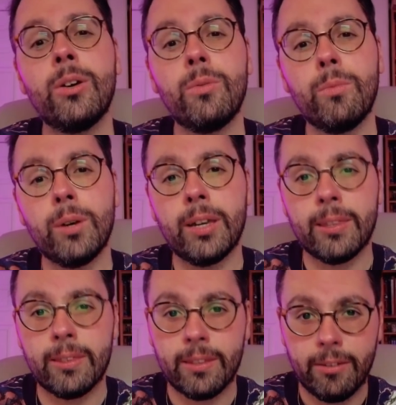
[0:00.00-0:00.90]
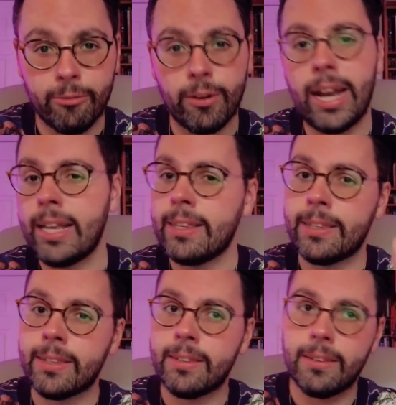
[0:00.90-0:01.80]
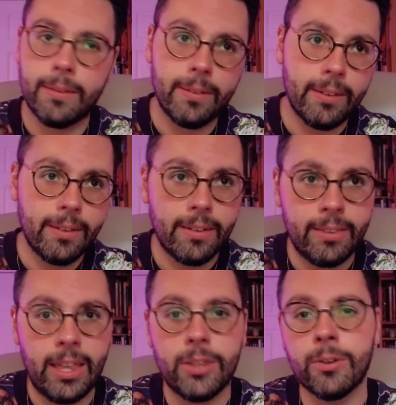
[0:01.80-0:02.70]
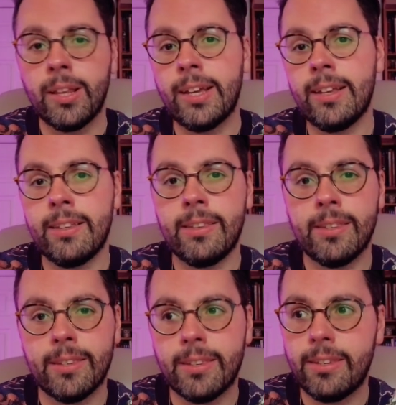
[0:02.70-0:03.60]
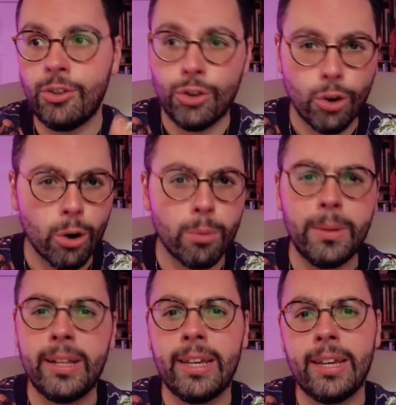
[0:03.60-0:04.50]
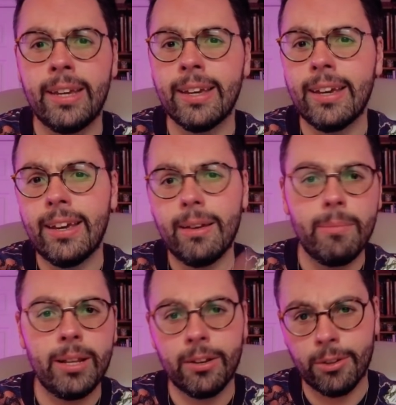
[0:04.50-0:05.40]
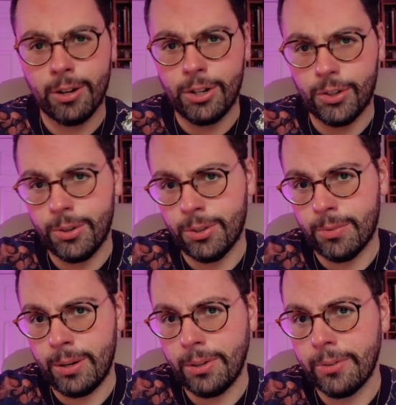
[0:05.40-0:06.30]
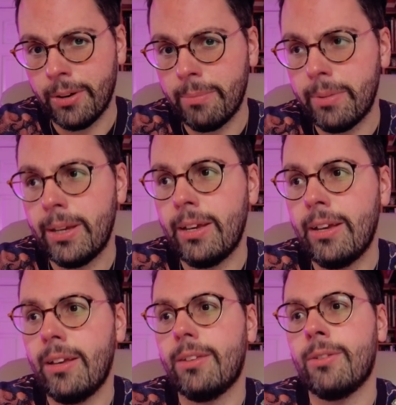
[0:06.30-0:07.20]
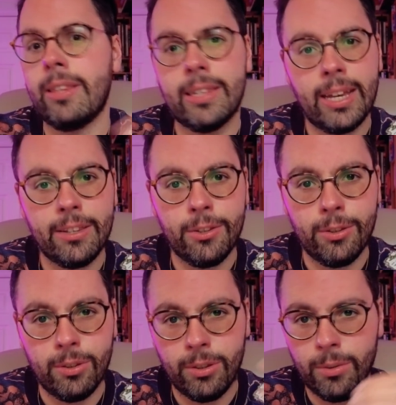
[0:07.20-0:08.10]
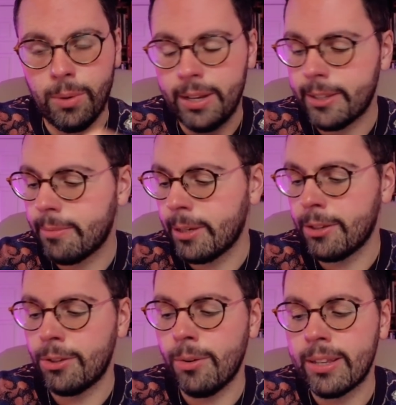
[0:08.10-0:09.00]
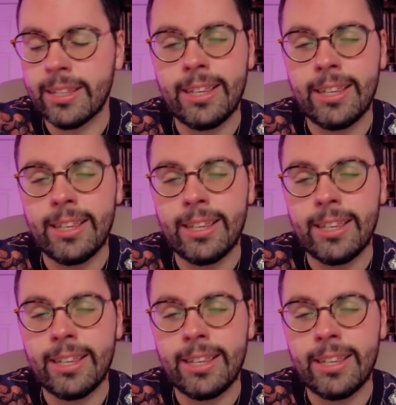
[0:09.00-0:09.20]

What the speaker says: with France, Netherlands, Germany, many other countries around Europe. So I decided to do the US because the US is